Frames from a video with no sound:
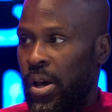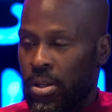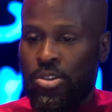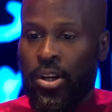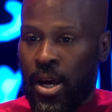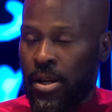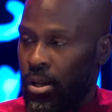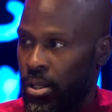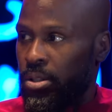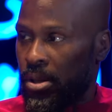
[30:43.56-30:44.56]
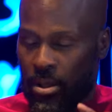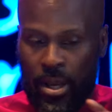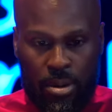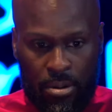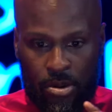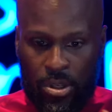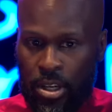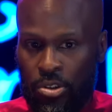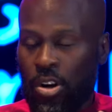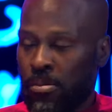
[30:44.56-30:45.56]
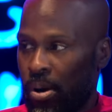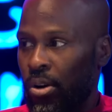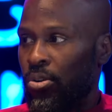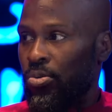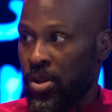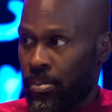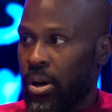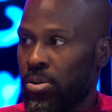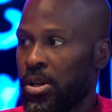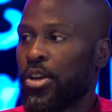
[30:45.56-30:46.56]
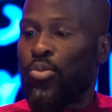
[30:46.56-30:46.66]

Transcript: I actually had an altercation at Bacchus with the bouncer. Okay.